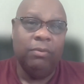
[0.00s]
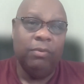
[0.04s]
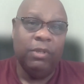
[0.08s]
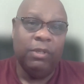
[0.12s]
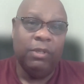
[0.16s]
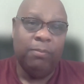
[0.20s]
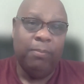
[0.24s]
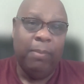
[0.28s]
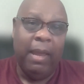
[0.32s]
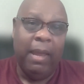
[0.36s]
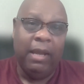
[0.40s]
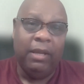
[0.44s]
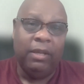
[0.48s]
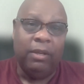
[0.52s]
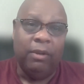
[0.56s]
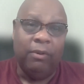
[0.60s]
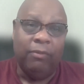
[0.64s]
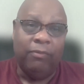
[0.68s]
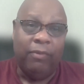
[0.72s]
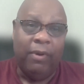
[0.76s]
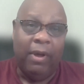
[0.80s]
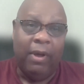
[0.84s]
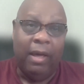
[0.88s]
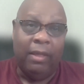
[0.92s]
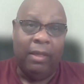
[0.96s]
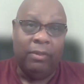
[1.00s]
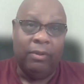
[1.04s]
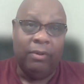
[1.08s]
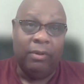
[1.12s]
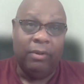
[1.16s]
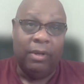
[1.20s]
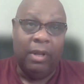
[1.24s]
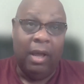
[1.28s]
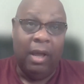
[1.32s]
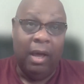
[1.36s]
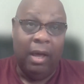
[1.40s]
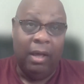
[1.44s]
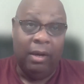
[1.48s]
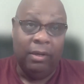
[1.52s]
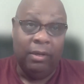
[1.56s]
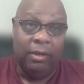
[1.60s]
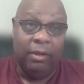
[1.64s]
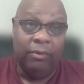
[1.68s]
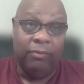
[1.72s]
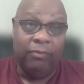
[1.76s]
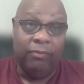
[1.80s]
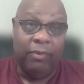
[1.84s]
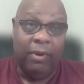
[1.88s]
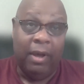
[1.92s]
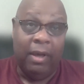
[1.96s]
to respect your father and honor
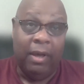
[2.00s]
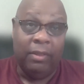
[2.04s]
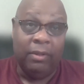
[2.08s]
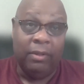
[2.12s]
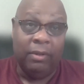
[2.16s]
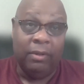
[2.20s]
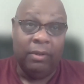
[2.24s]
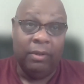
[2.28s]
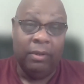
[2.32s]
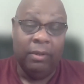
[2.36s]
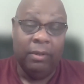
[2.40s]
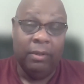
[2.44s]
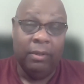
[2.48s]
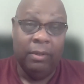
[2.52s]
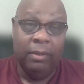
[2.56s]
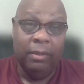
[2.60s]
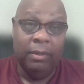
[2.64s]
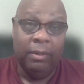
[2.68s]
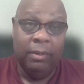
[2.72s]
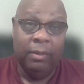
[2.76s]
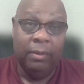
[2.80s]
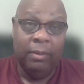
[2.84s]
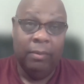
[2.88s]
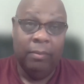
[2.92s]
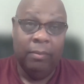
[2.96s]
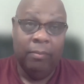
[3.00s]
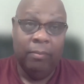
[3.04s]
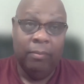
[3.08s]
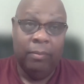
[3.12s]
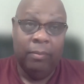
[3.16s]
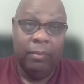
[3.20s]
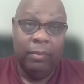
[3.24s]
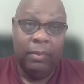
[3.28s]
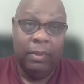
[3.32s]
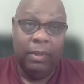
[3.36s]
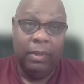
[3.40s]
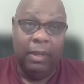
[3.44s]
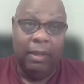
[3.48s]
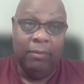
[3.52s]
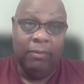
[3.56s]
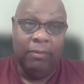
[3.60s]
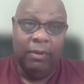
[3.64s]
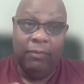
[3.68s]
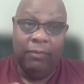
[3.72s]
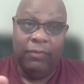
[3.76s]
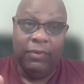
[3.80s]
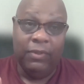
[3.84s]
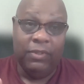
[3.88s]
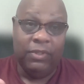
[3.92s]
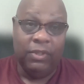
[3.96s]
your father
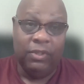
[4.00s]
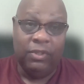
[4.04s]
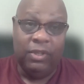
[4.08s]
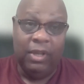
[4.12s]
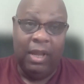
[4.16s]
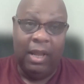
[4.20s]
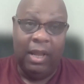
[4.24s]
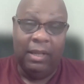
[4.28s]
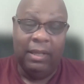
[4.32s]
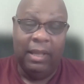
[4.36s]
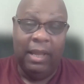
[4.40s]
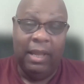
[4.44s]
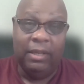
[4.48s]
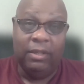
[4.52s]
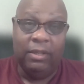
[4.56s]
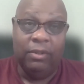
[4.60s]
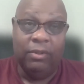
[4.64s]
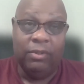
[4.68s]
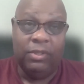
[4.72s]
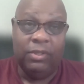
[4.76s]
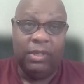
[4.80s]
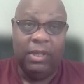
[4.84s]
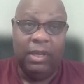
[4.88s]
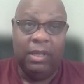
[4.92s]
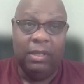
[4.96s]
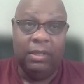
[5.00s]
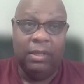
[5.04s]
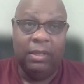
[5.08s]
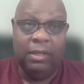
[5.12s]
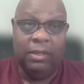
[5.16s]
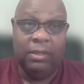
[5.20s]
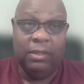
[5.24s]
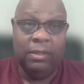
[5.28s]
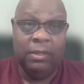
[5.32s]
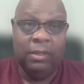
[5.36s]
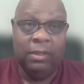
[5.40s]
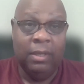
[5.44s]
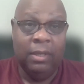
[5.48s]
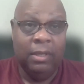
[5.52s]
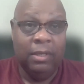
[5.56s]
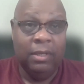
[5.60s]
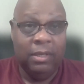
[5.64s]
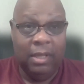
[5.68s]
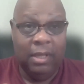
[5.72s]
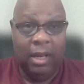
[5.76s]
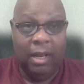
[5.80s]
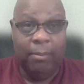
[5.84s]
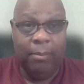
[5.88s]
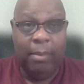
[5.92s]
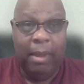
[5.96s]
even if it's a day late, you're seeing this,
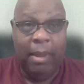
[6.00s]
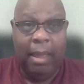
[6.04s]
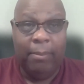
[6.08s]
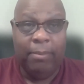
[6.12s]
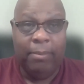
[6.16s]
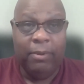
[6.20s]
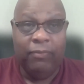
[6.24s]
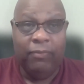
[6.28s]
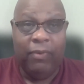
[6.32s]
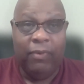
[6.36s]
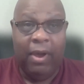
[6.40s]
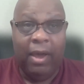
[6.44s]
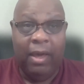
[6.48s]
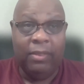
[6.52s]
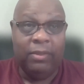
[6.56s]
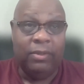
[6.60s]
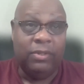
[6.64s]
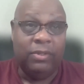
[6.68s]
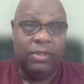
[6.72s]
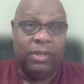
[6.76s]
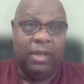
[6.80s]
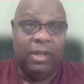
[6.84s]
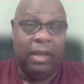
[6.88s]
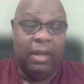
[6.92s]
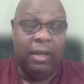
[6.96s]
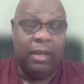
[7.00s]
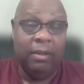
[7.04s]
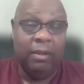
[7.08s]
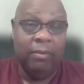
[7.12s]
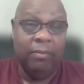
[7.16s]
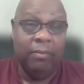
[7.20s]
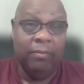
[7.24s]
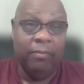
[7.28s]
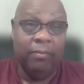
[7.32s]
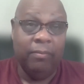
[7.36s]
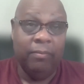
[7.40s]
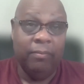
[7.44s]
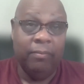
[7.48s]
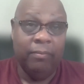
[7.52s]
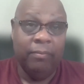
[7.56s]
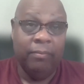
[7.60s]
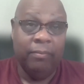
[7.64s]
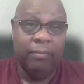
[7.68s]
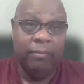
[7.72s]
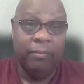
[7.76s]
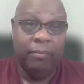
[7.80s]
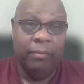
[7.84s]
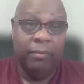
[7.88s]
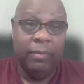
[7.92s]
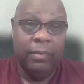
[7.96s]
tell them Happy Father's Day.
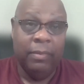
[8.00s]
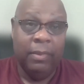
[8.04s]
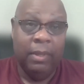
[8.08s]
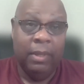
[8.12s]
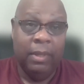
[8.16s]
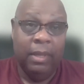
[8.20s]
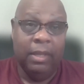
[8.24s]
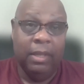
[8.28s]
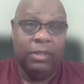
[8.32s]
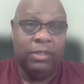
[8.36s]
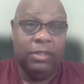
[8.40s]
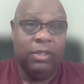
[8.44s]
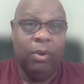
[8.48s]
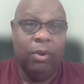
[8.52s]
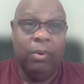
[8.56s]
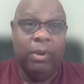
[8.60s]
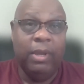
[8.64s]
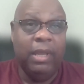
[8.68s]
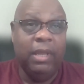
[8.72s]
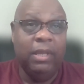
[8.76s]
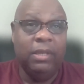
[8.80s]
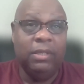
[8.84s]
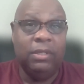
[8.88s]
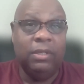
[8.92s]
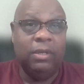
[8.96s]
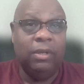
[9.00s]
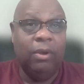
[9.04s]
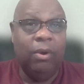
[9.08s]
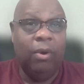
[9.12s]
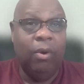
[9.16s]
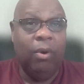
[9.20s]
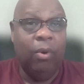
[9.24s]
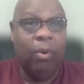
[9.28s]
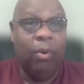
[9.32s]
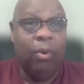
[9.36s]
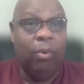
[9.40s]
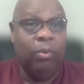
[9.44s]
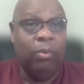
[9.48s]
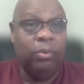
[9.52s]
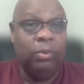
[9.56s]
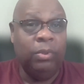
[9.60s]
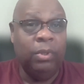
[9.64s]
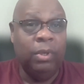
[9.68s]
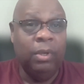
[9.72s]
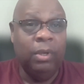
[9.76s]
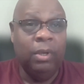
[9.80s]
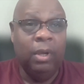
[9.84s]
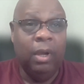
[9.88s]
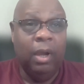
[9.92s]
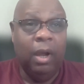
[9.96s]
It's so easy to hold
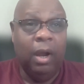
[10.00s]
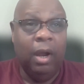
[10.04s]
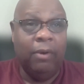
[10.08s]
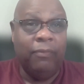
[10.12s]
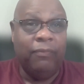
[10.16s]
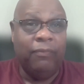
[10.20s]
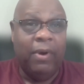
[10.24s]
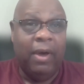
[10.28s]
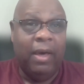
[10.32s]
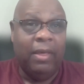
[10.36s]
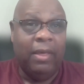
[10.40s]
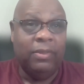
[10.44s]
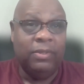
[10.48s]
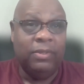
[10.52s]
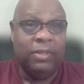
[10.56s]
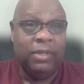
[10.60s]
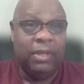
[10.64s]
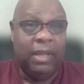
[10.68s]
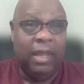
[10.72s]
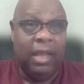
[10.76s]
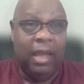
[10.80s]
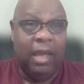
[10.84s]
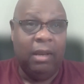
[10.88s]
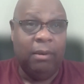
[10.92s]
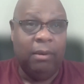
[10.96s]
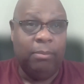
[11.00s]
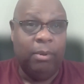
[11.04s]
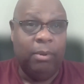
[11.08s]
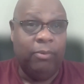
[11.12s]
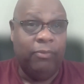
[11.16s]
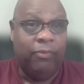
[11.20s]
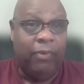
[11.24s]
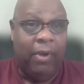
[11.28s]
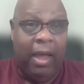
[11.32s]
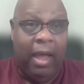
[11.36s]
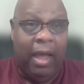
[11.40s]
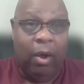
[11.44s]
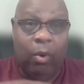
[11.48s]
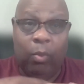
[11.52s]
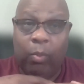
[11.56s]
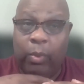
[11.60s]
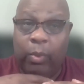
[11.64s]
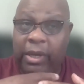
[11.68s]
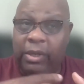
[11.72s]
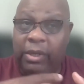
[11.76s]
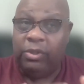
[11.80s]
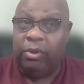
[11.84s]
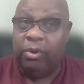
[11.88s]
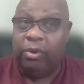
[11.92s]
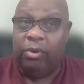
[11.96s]
our fathers accountable for how
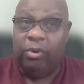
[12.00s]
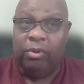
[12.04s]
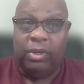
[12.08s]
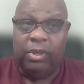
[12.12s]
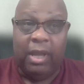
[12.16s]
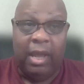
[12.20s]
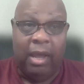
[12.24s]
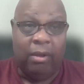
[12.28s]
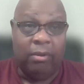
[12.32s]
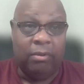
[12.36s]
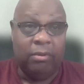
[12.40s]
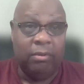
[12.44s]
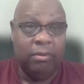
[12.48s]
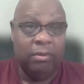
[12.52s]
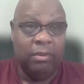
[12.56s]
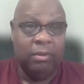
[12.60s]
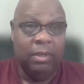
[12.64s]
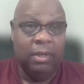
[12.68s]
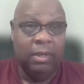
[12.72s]
we turned out